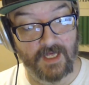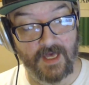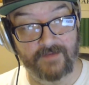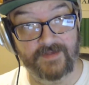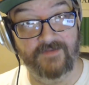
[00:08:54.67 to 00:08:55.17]

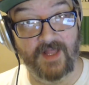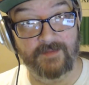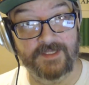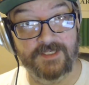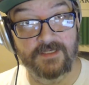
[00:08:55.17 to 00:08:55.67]
of the
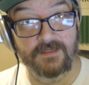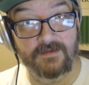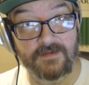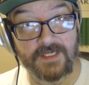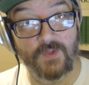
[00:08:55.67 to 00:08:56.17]
developments
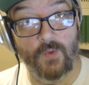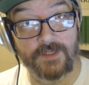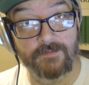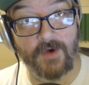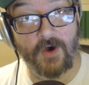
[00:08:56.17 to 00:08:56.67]
in the
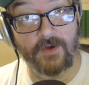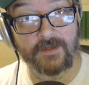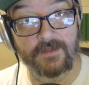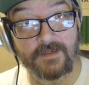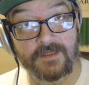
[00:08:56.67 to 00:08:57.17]
Woodenbong
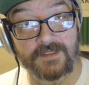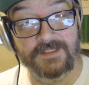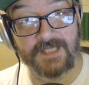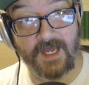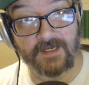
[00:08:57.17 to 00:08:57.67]

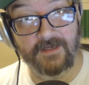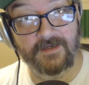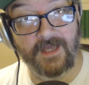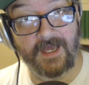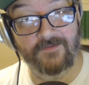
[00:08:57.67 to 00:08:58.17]
saga
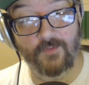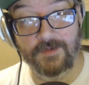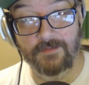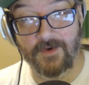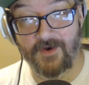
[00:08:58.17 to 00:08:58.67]
out of
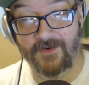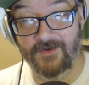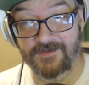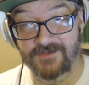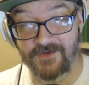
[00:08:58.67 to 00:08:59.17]
Woodenbong,
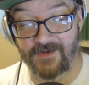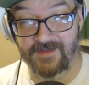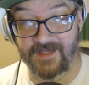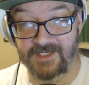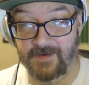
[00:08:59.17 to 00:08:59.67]
Australia.
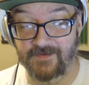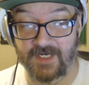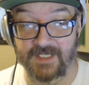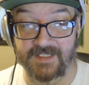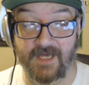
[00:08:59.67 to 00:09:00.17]
Thanks, everybody, for
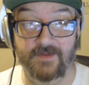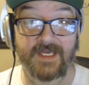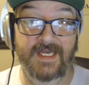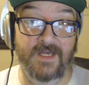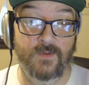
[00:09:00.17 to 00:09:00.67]
checking us out.
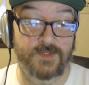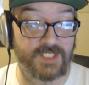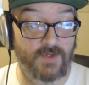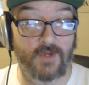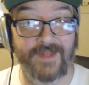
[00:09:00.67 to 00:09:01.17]
We'll see
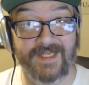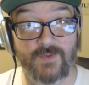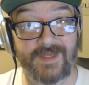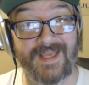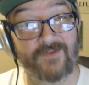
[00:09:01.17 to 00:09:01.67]
you all next
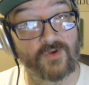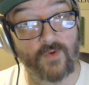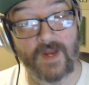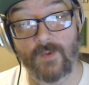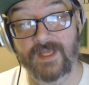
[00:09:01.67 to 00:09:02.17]
week. Have a
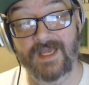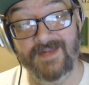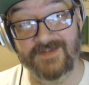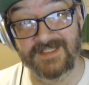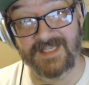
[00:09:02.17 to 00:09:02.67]
great weekend.
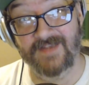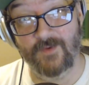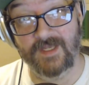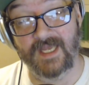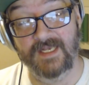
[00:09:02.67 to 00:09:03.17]
Have a safe
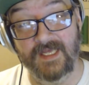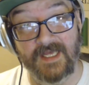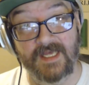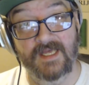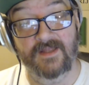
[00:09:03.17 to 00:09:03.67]
weekend.
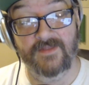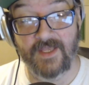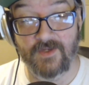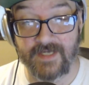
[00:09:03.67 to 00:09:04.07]
Thank you to